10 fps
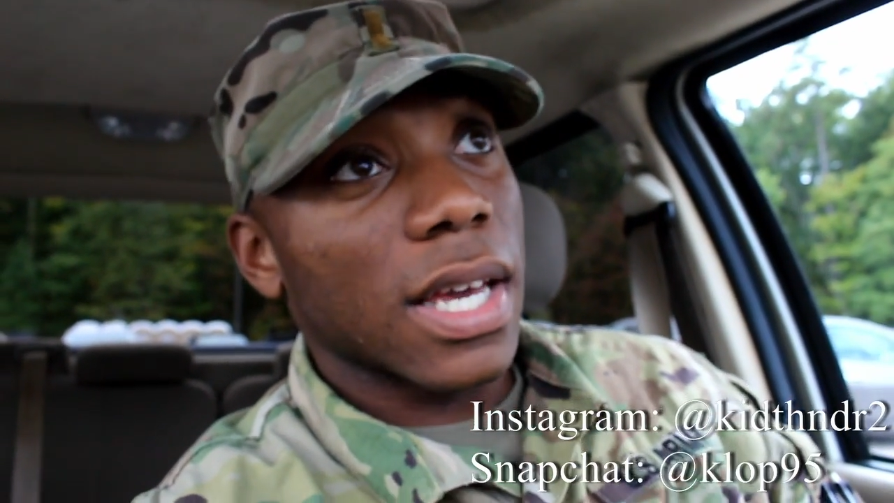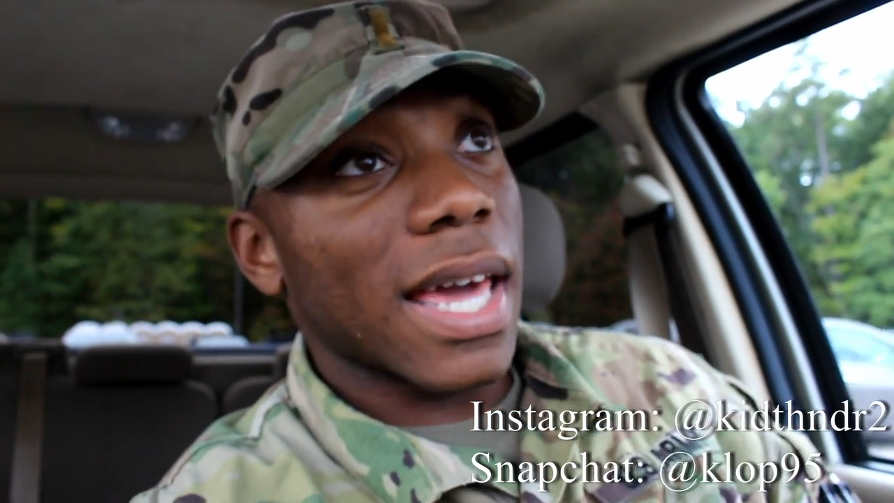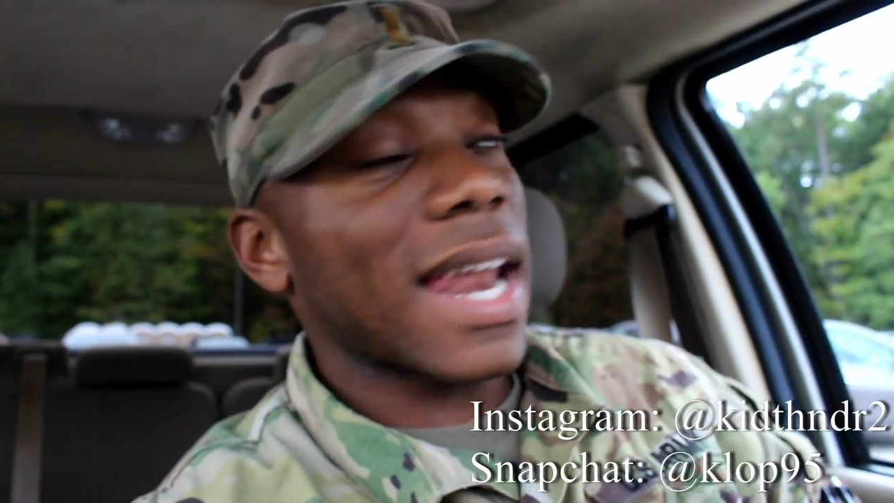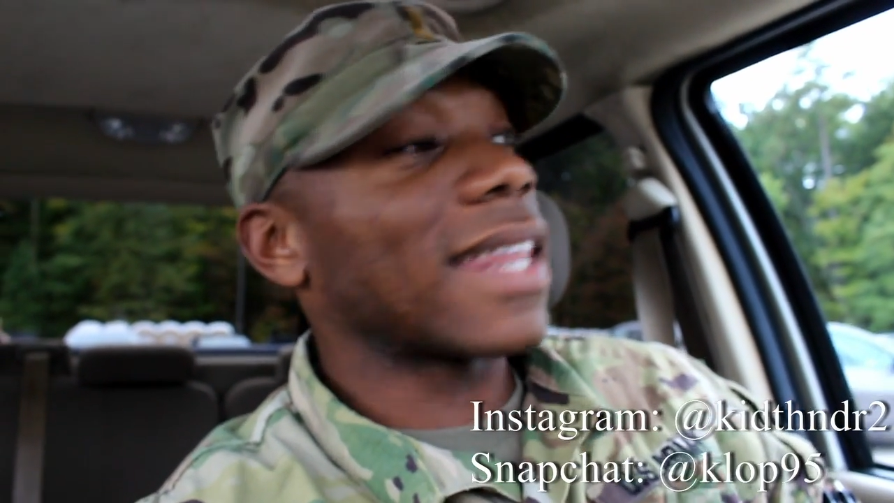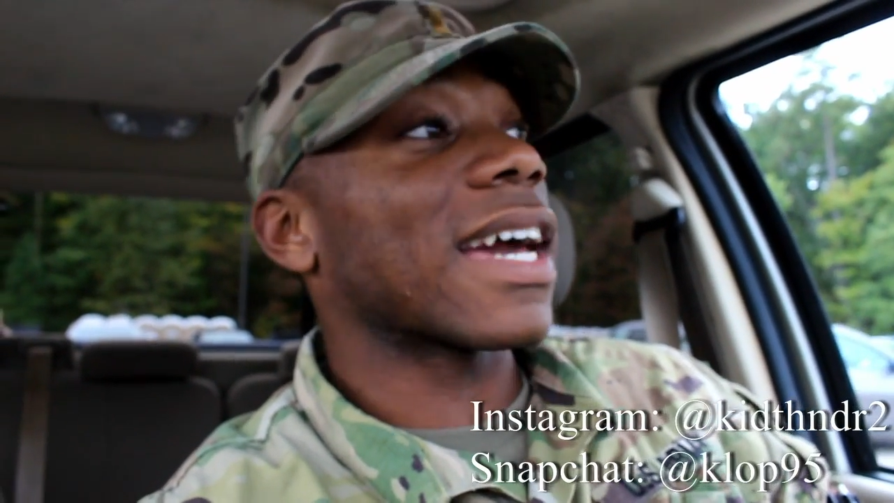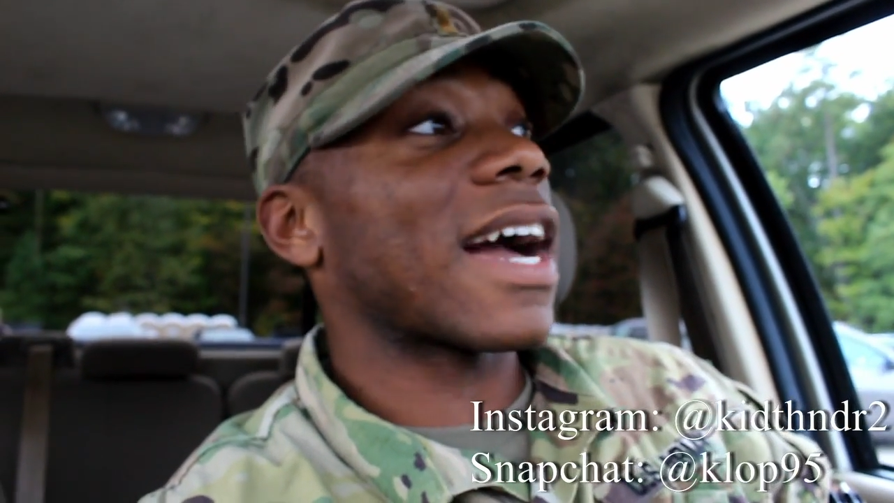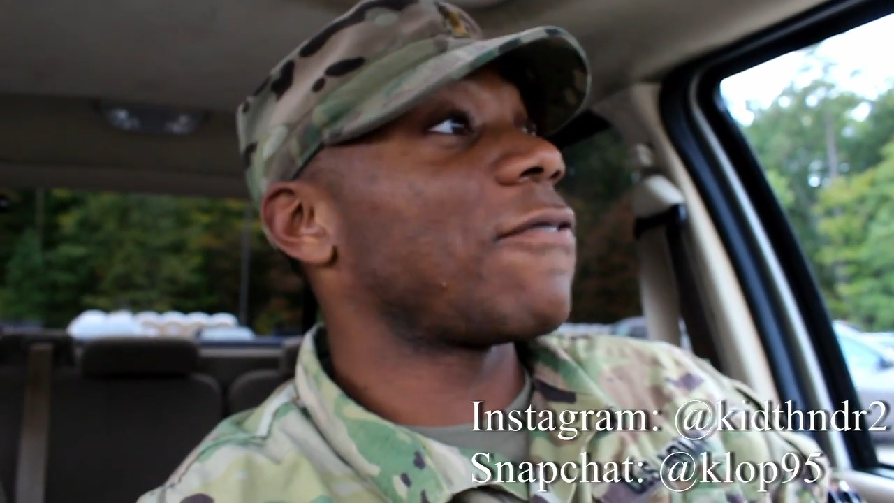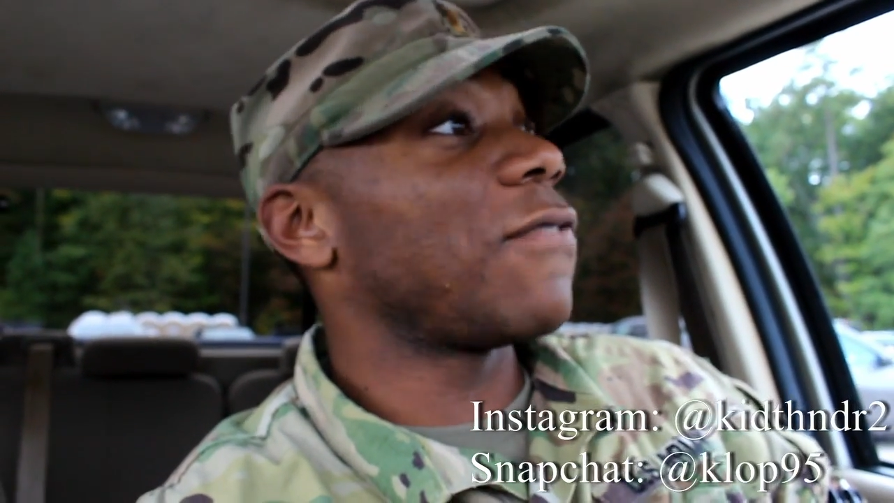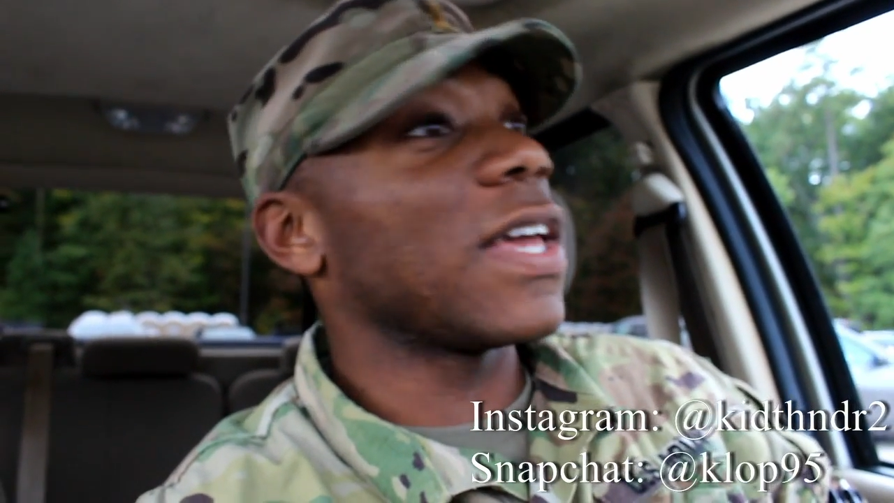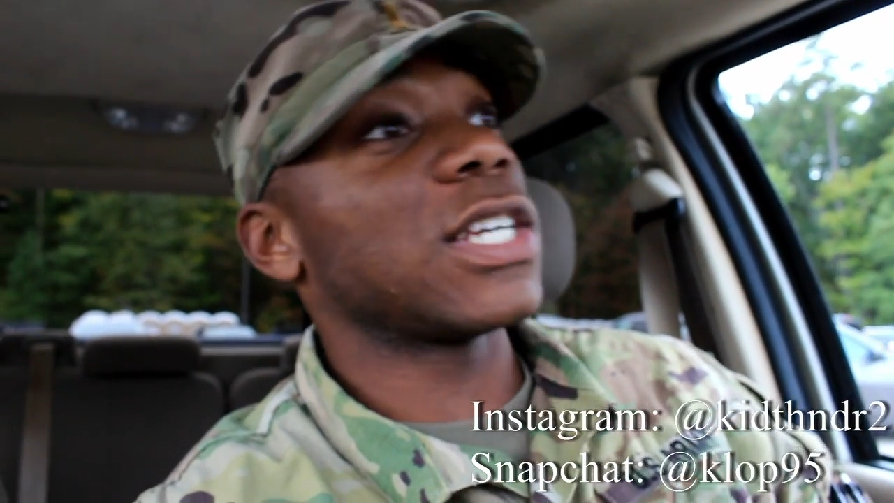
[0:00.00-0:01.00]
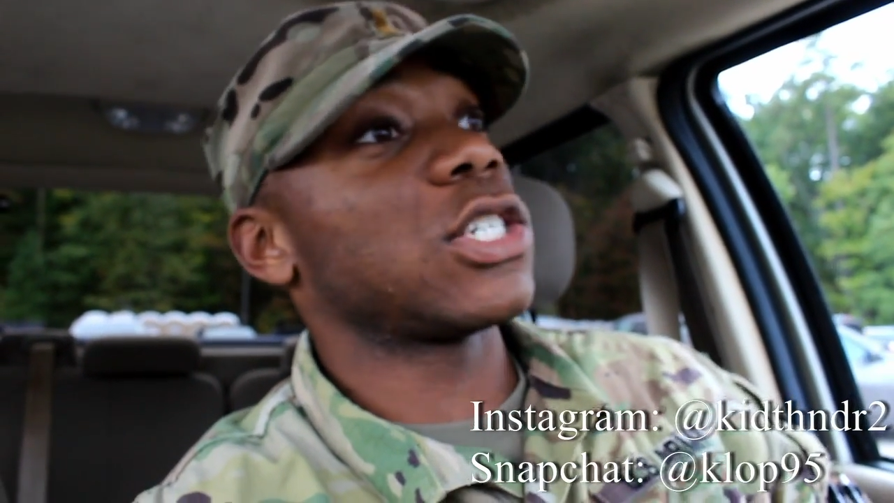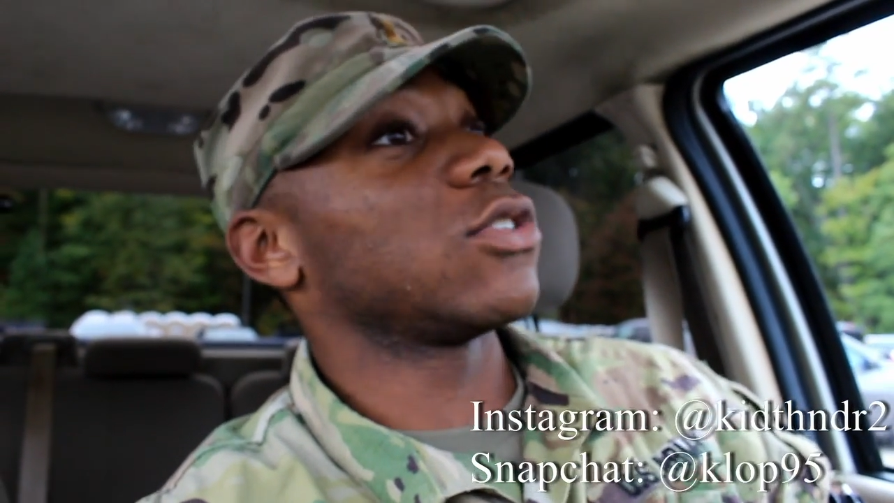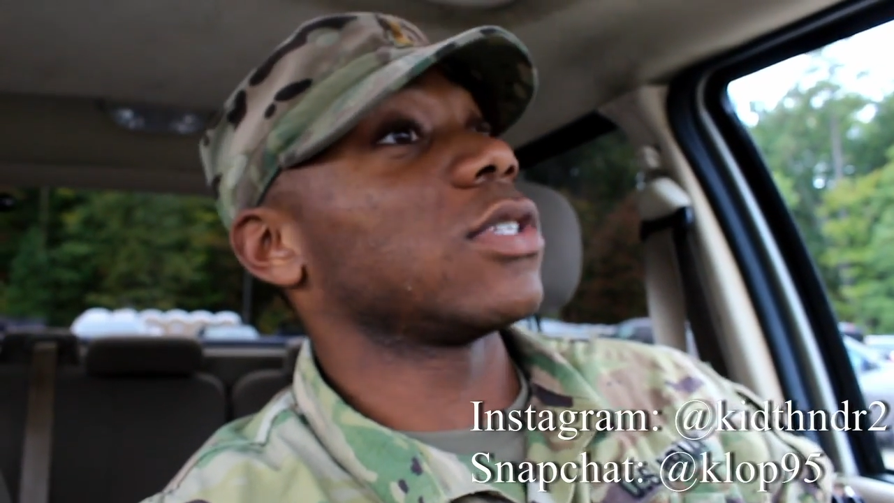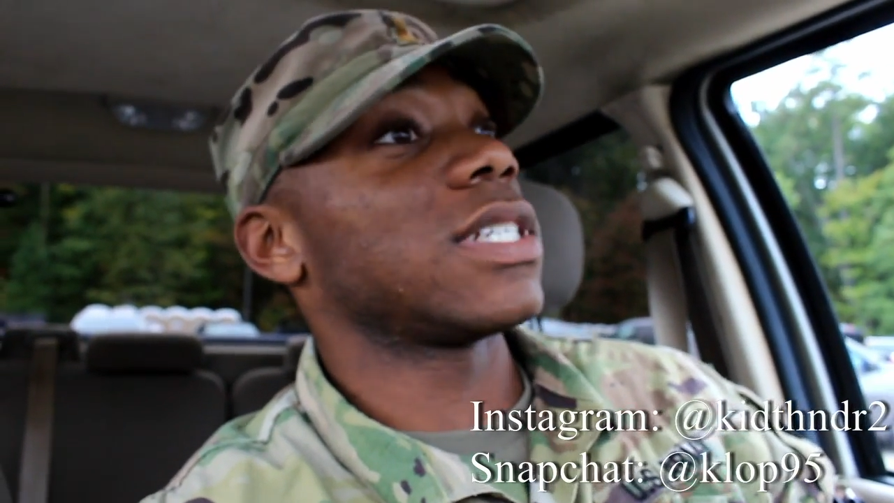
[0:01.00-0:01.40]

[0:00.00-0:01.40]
And I think I finished the